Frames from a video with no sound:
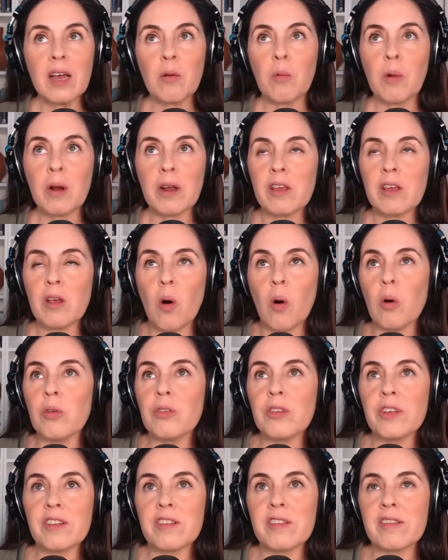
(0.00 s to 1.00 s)
one of the
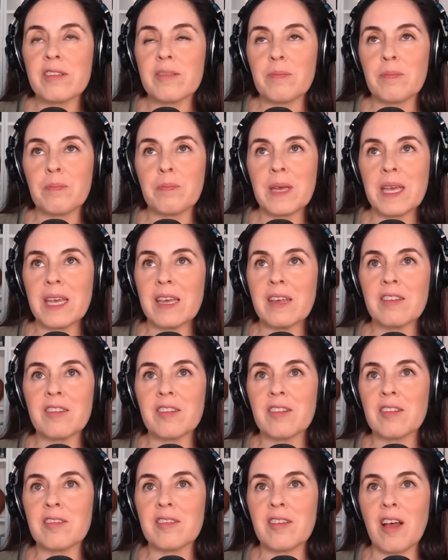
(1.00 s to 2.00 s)
oldest
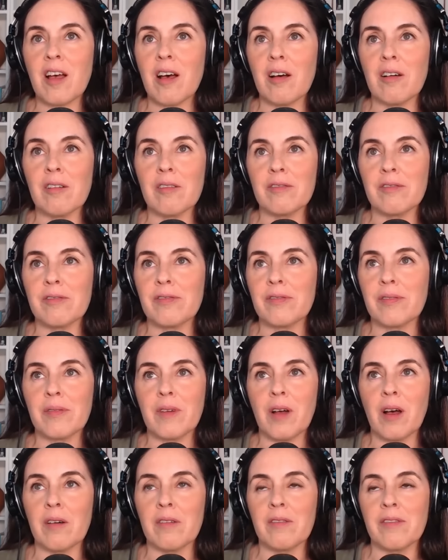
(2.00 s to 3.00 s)
pieces of
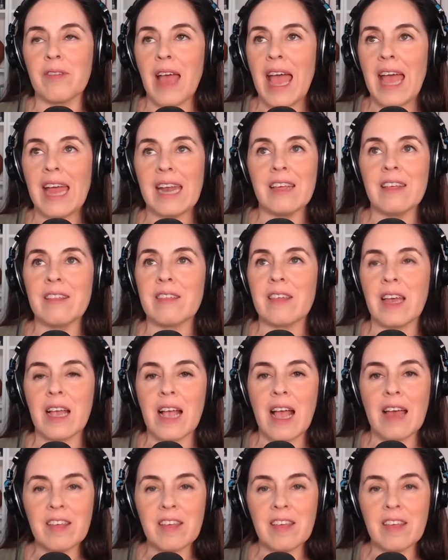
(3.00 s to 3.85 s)
anything.